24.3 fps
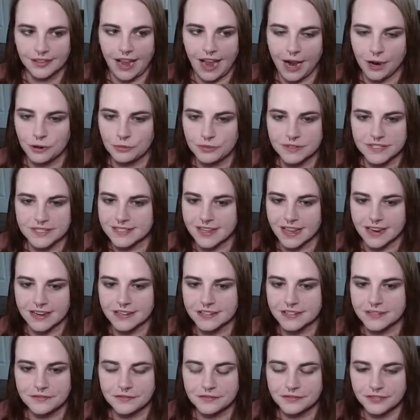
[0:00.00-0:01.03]
I was
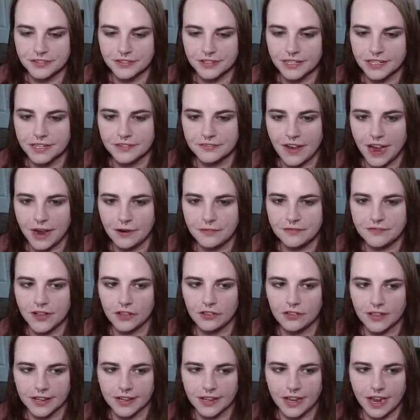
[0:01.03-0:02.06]
safe. If I
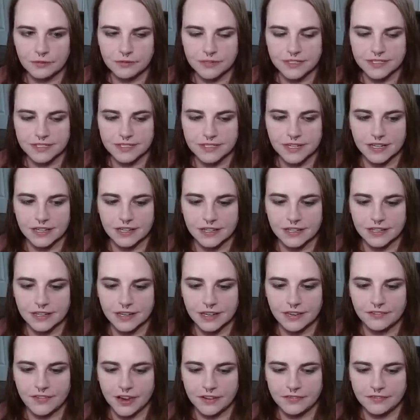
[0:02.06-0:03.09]
felt like I was
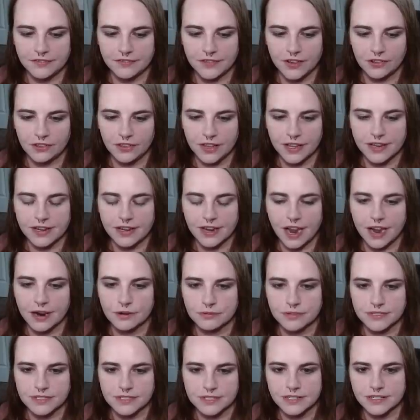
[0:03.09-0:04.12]
if I felt like I
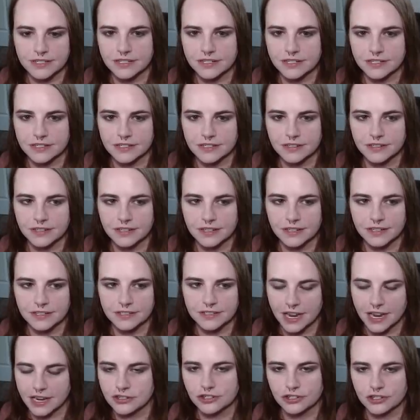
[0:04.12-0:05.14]
was going to
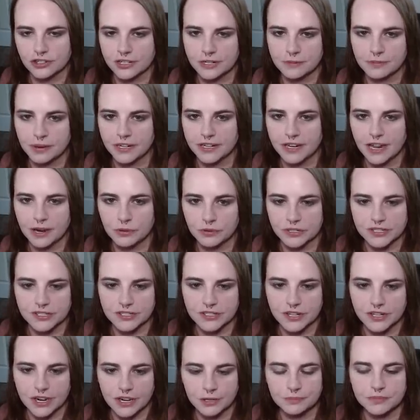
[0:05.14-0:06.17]
endanger anybody, I would have
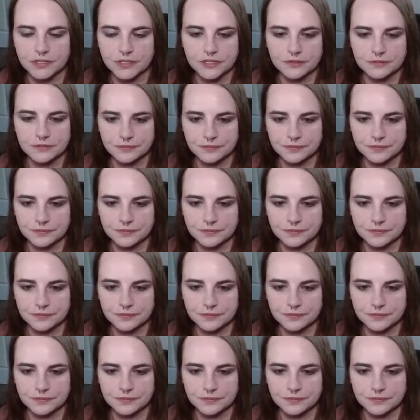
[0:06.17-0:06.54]
stopped.